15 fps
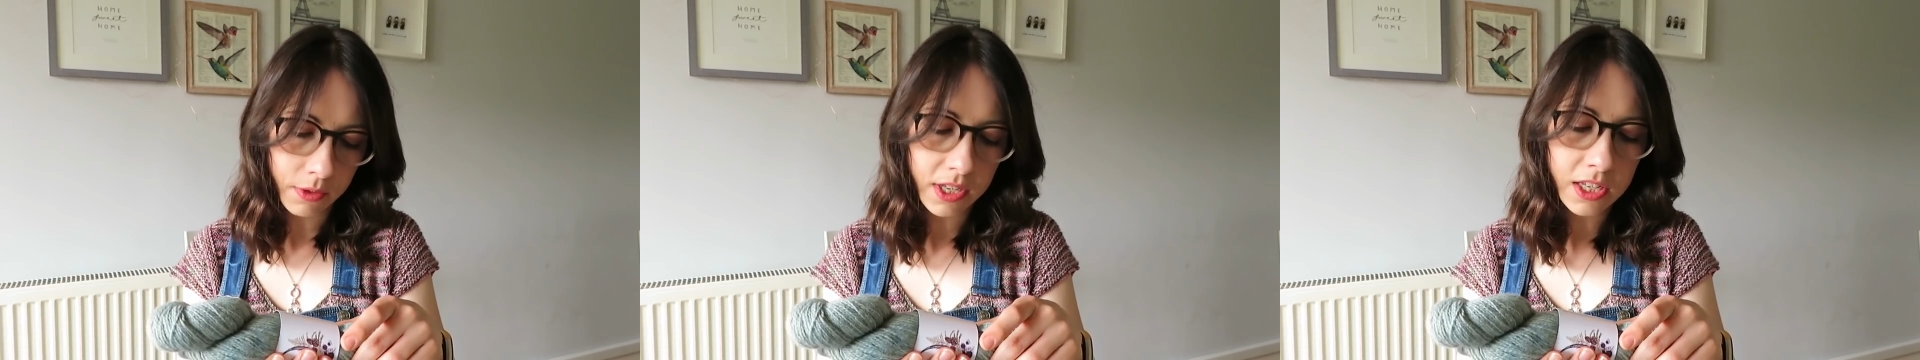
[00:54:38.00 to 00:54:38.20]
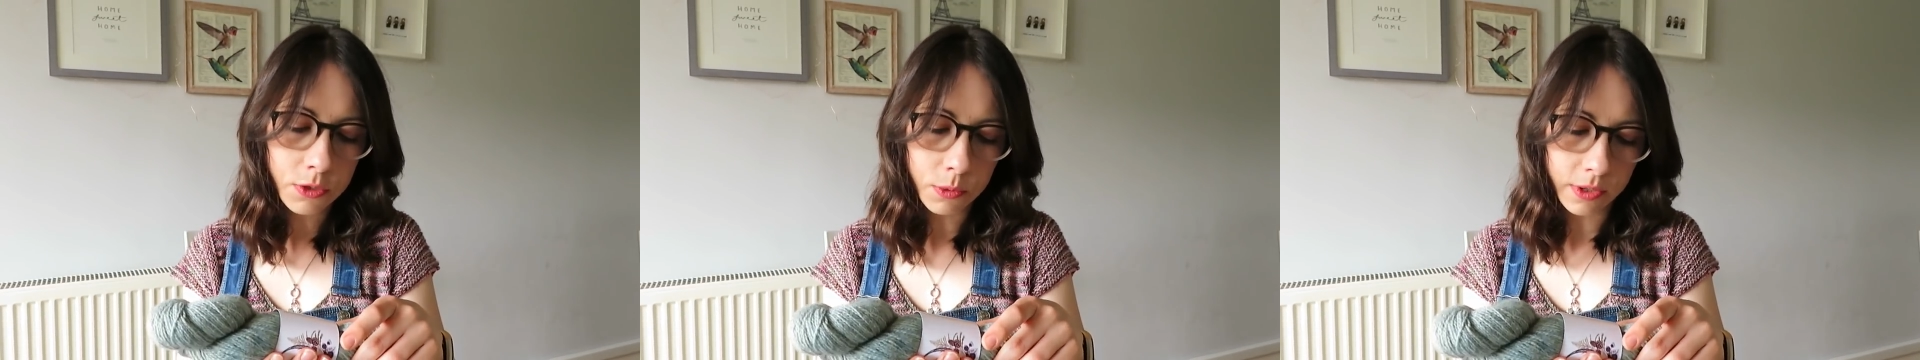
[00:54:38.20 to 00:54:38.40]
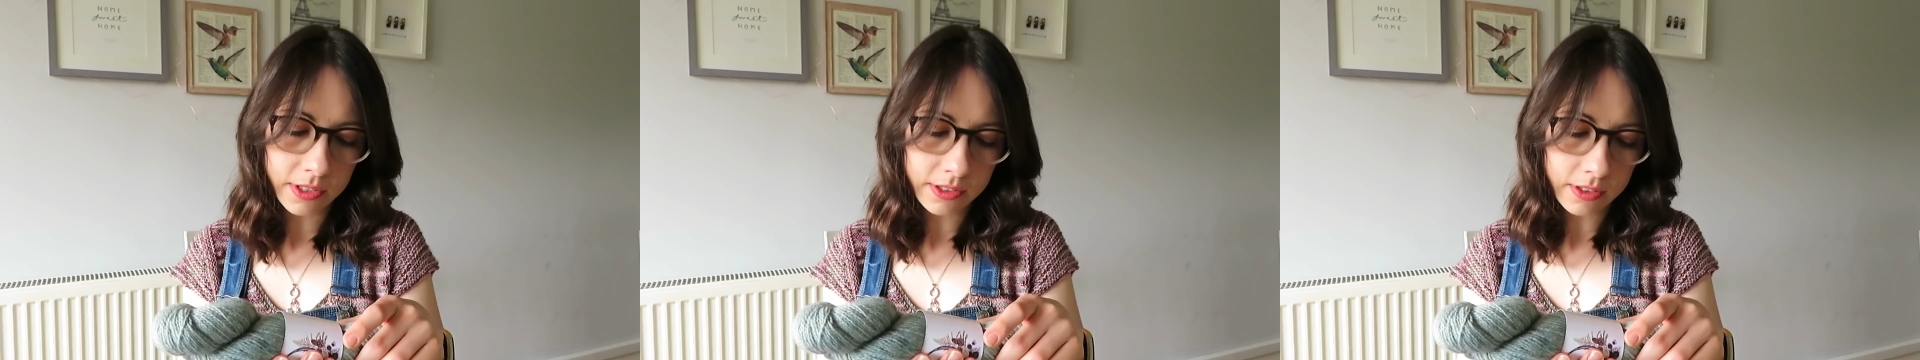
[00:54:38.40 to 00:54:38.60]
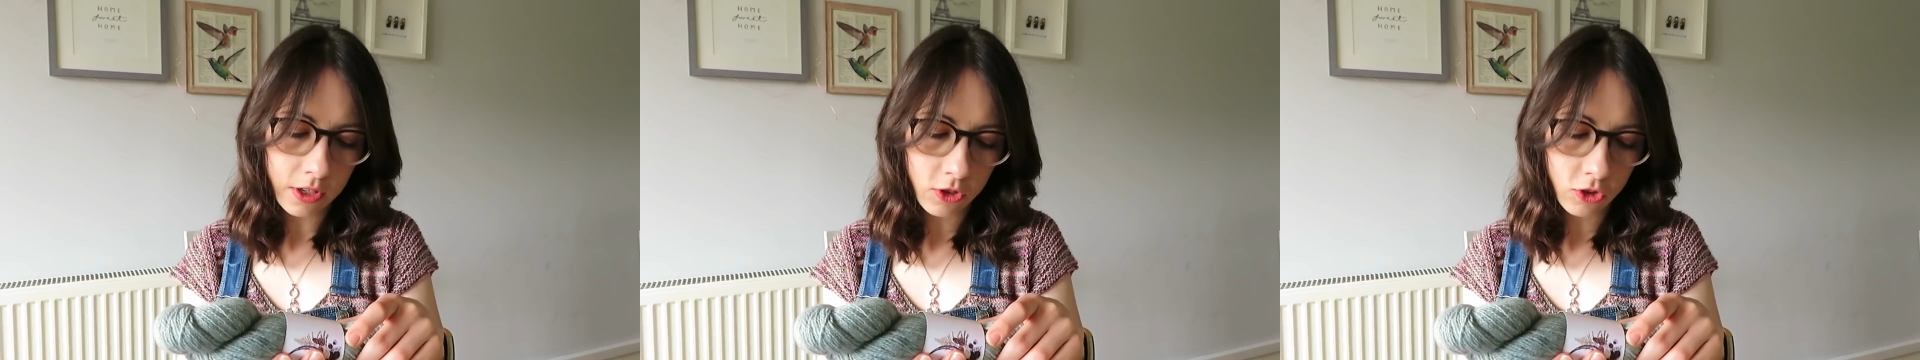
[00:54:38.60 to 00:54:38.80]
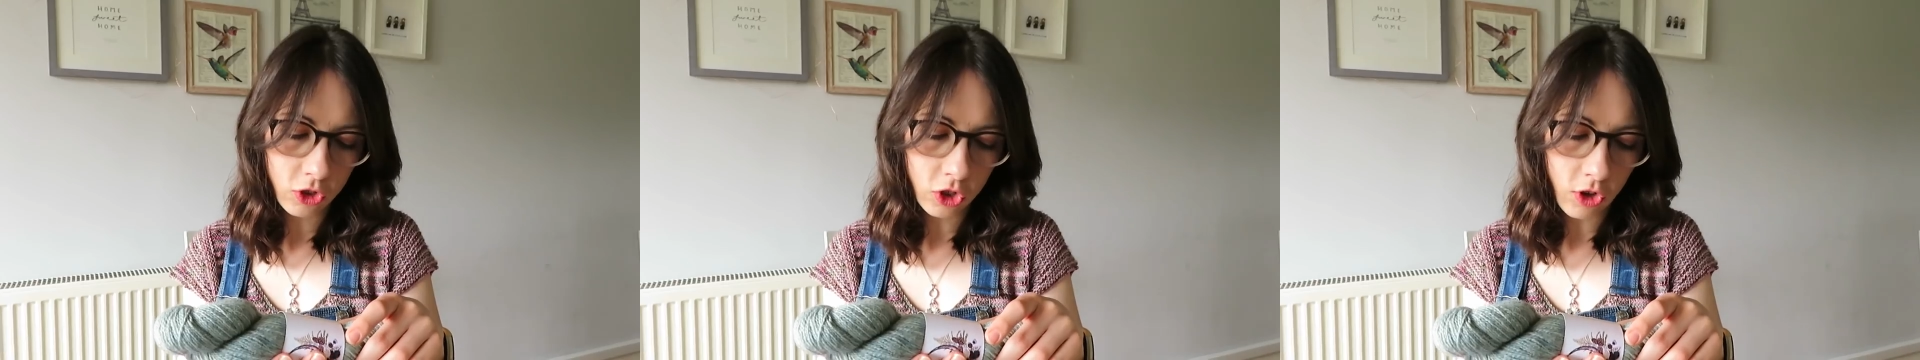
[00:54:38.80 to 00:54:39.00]
each one is
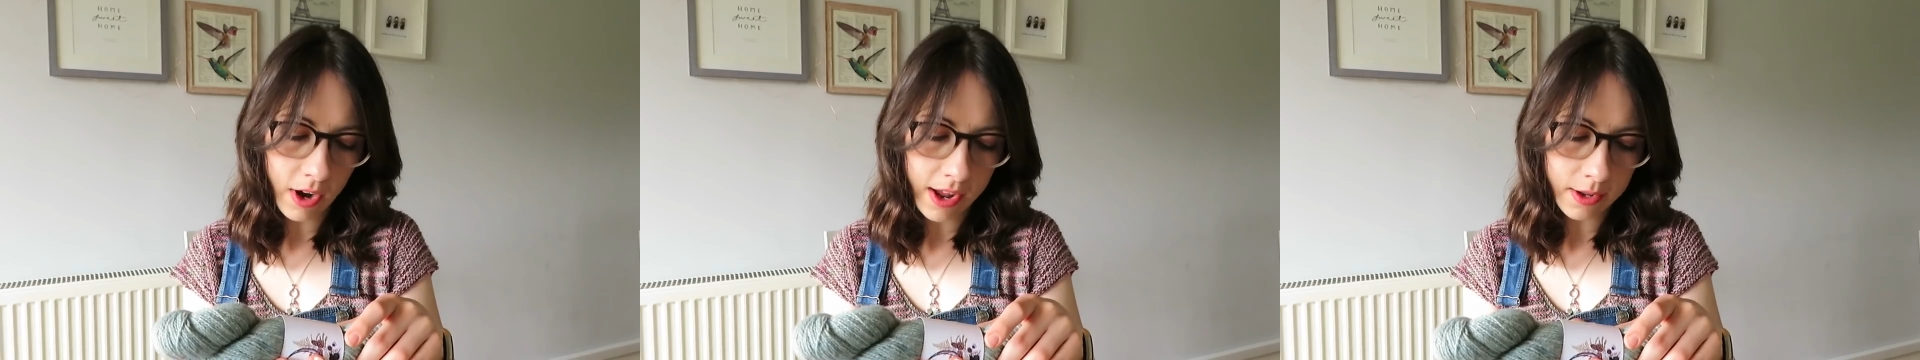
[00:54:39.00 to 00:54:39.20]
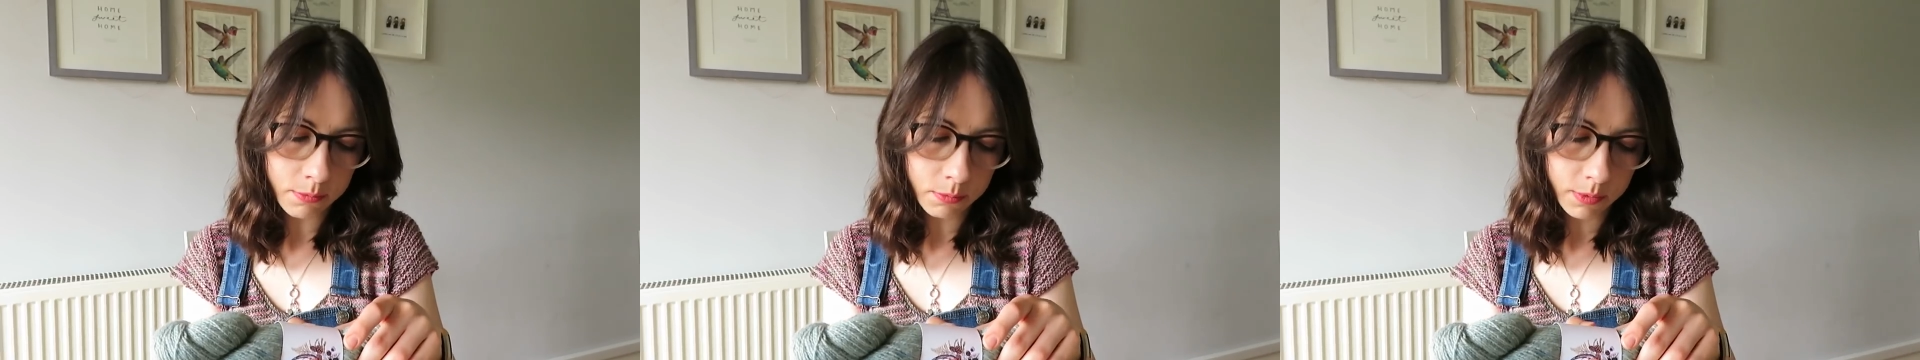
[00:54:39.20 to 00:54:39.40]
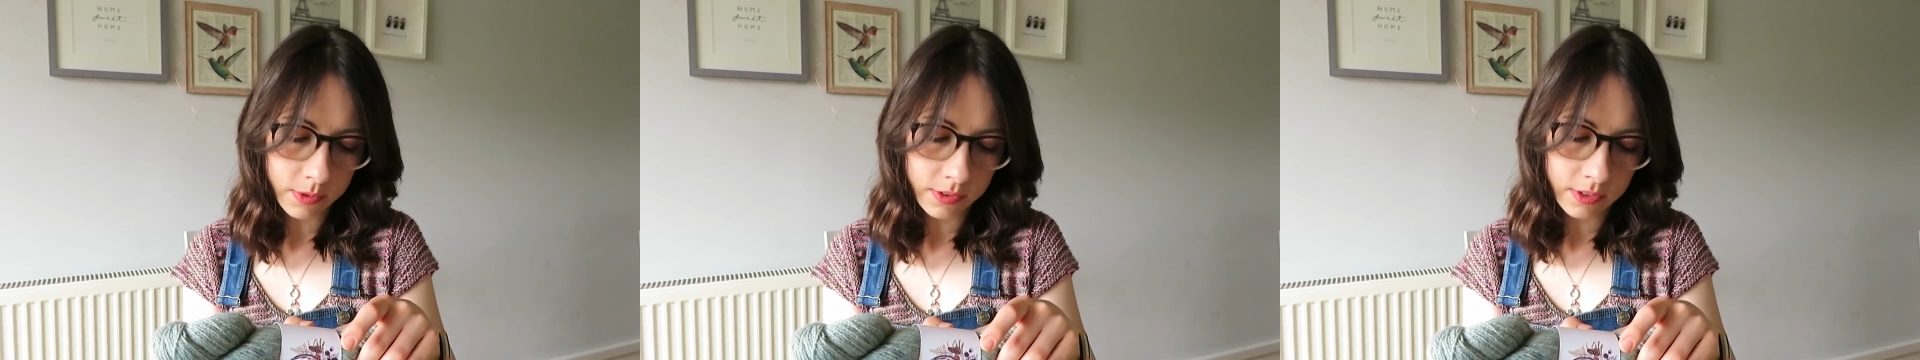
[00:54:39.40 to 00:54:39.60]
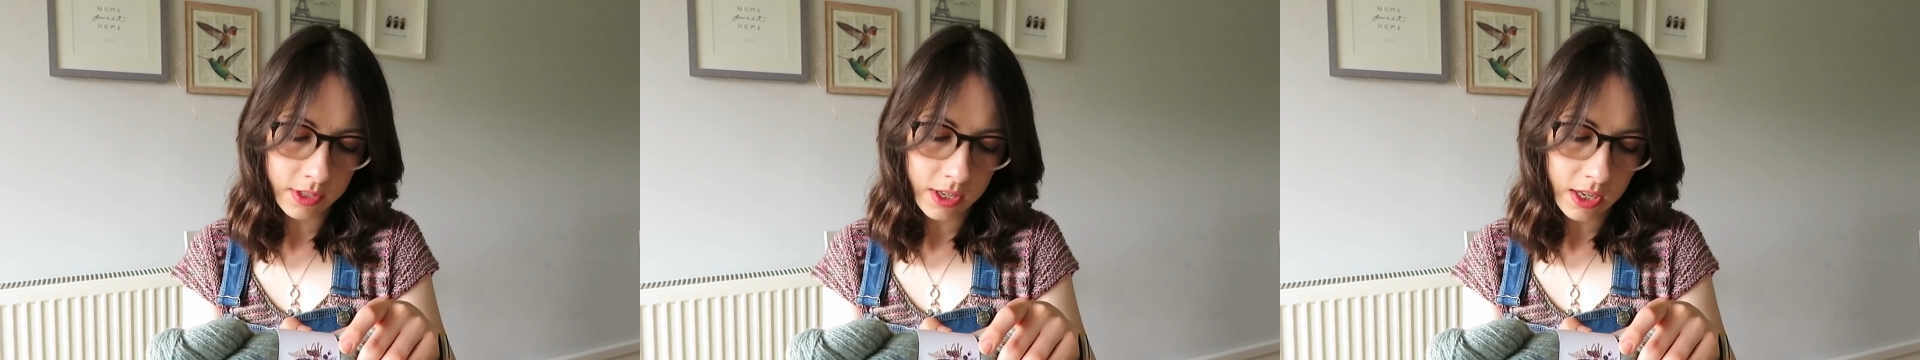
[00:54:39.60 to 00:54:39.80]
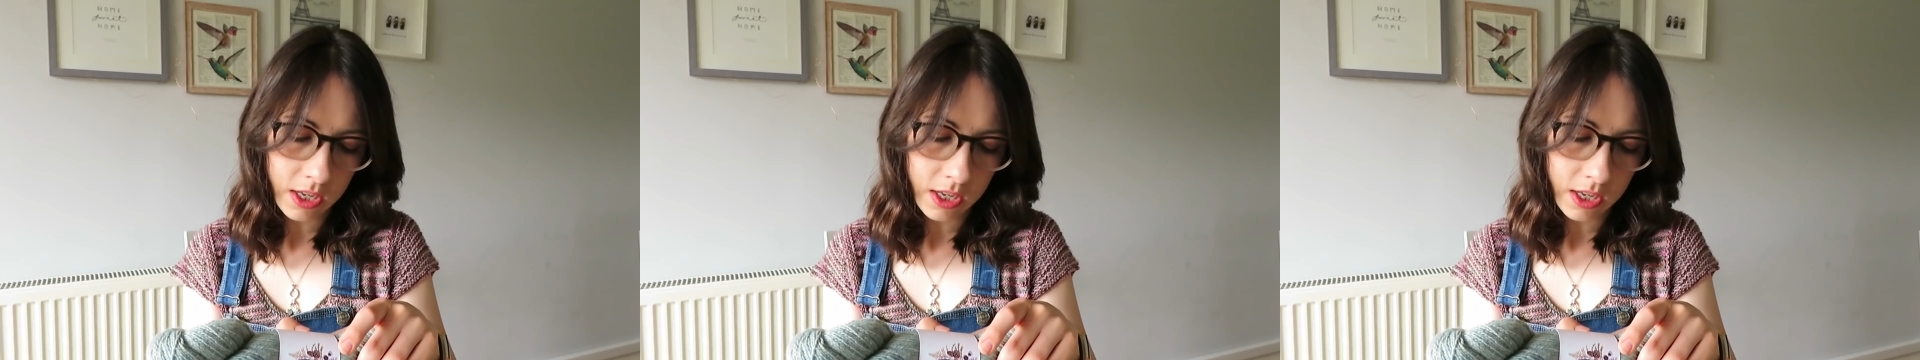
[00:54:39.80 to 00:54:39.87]
100 grams